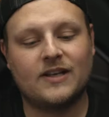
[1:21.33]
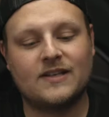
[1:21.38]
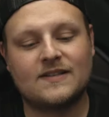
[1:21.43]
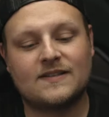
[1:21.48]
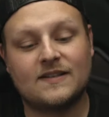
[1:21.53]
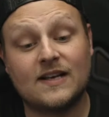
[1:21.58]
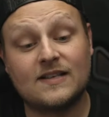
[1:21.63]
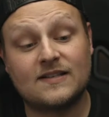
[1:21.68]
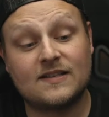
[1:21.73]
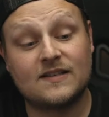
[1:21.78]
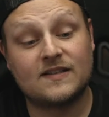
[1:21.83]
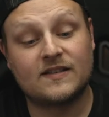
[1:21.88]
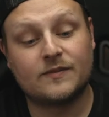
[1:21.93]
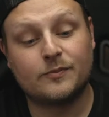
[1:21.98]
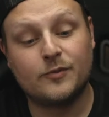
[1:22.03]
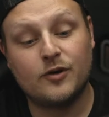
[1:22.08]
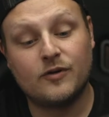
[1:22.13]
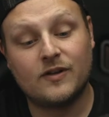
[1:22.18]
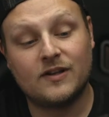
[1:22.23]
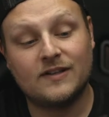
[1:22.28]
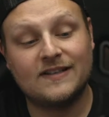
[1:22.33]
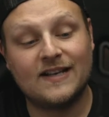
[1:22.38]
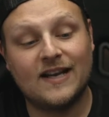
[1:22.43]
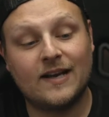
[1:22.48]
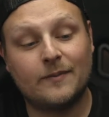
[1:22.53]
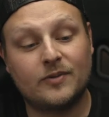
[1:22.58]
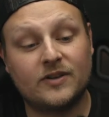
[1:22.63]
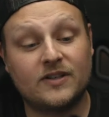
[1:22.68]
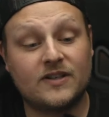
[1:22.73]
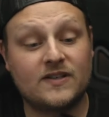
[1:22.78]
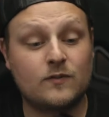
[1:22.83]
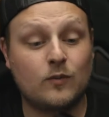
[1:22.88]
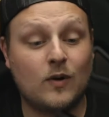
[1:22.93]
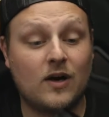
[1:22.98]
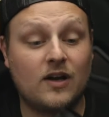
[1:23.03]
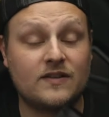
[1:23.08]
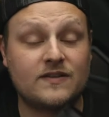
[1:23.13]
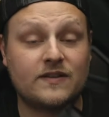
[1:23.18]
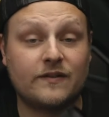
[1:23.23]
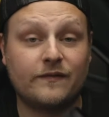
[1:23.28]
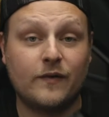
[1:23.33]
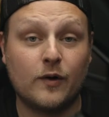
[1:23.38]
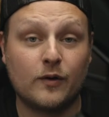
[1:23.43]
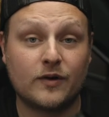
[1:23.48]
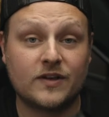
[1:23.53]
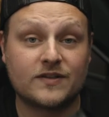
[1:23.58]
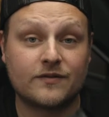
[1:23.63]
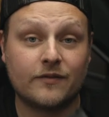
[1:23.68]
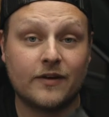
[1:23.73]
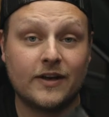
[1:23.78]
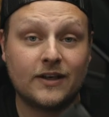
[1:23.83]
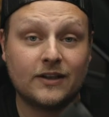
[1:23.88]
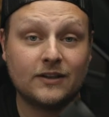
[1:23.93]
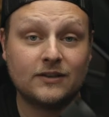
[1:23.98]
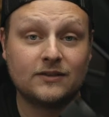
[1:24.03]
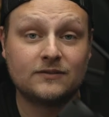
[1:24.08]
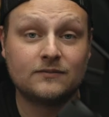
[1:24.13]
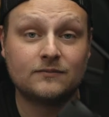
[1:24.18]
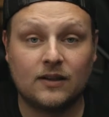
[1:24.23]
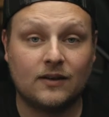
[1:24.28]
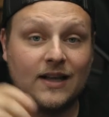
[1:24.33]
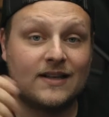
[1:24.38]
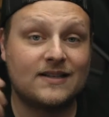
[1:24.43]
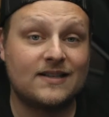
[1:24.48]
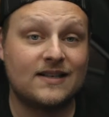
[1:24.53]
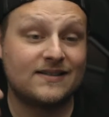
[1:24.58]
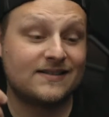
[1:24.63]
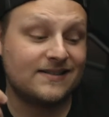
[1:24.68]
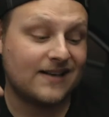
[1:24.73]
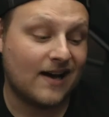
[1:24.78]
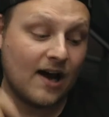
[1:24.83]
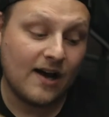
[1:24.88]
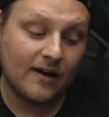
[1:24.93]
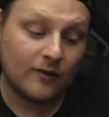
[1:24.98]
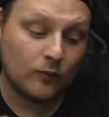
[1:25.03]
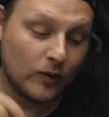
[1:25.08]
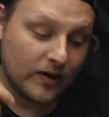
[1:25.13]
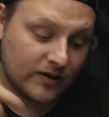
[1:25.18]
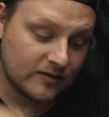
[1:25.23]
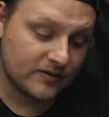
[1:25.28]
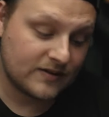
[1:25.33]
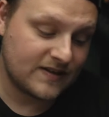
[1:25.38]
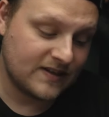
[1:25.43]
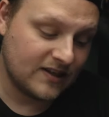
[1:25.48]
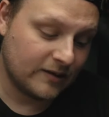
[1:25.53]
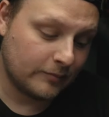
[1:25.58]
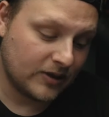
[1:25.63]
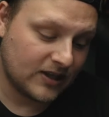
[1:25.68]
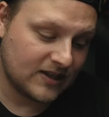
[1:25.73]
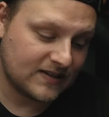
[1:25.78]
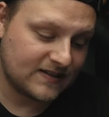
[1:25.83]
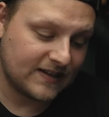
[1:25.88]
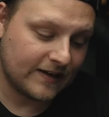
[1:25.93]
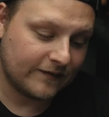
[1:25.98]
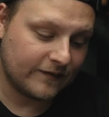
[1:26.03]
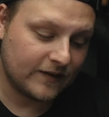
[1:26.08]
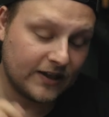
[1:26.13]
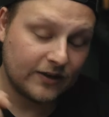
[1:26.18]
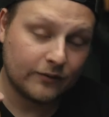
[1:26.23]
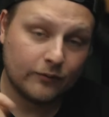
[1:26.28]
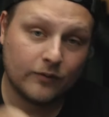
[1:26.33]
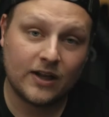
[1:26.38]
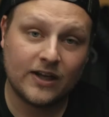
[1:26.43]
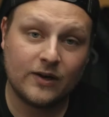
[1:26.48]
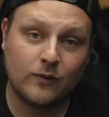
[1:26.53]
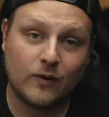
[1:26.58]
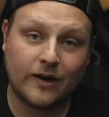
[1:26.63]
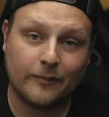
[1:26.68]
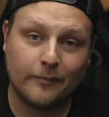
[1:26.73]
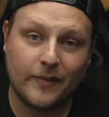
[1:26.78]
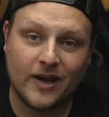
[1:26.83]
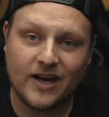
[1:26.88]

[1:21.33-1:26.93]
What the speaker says: ring is nice and smooth and dampened, as well as the focus ring. The lens is not weather sealed, but it's definitely really well